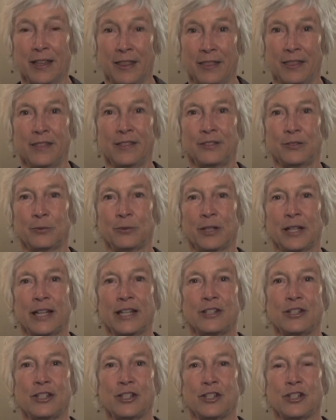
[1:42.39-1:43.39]
this
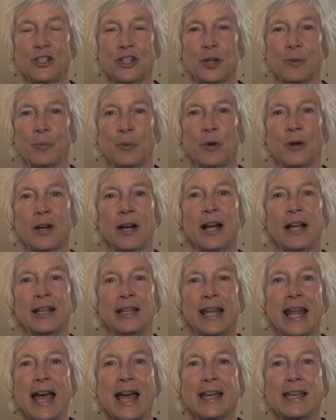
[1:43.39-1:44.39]
relationship or
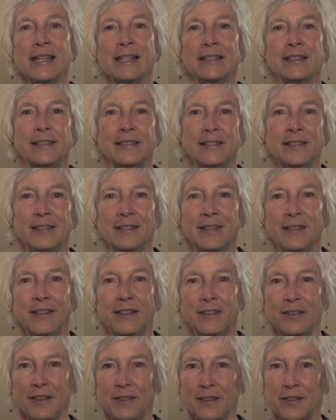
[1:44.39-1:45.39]
alliance
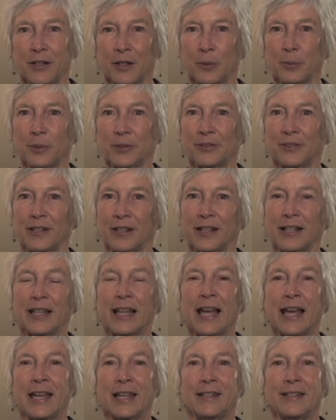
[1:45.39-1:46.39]
that the therapist and
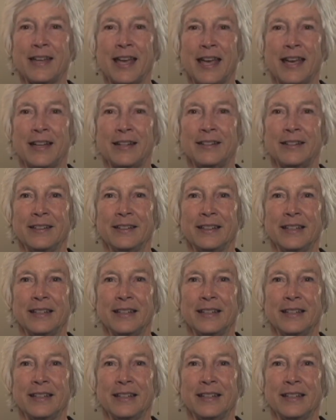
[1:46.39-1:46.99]
client had.